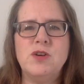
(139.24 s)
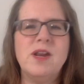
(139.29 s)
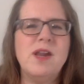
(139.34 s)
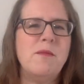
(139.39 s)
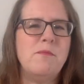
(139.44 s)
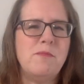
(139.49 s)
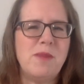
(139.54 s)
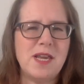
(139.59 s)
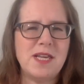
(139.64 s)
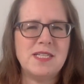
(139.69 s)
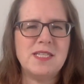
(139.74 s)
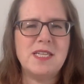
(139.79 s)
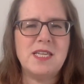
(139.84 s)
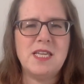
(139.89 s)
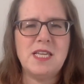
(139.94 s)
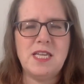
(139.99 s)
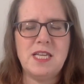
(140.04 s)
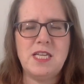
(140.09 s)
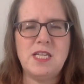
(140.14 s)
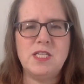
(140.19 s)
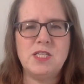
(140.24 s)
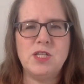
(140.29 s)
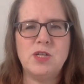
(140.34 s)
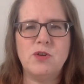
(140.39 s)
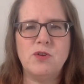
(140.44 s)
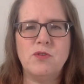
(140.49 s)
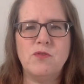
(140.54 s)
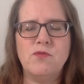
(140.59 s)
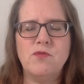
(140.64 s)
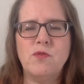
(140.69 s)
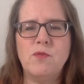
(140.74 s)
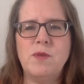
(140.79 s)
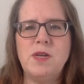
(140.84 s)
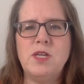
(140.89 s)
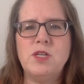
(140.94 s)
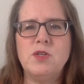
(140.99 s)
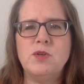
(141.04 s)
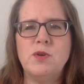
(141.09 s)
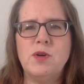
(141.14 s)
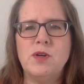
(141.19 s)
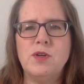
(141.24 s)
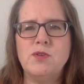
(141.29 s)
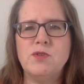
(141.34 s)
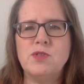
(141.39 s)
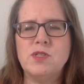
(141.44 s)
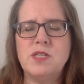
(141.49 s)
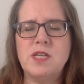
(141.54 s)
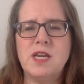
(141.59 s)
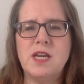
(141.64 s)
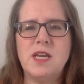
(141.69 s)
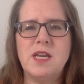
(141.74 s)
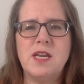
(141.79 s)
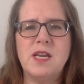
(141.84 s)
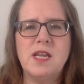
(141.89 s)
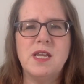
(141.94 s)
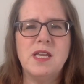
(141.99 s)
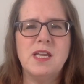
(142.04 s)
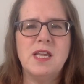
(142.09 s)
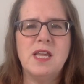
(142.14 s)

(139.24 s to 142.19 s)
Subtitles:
It makes it easier for me to understand